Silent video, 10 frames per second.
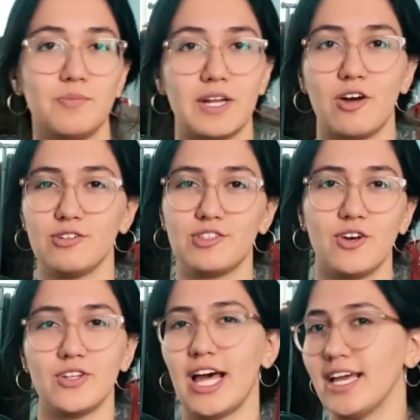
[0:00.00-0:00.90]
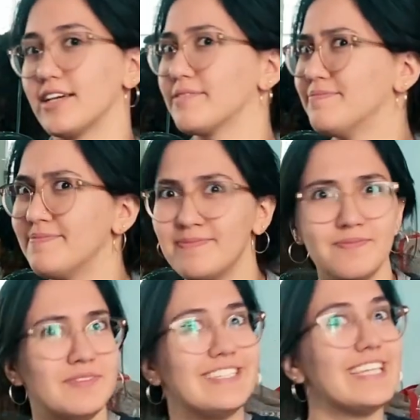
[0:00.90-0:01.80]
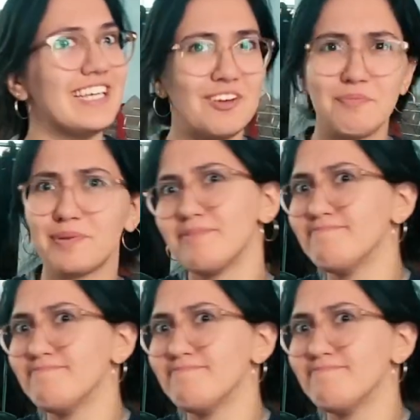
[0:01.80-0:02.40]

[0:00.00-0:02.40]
but also like deep.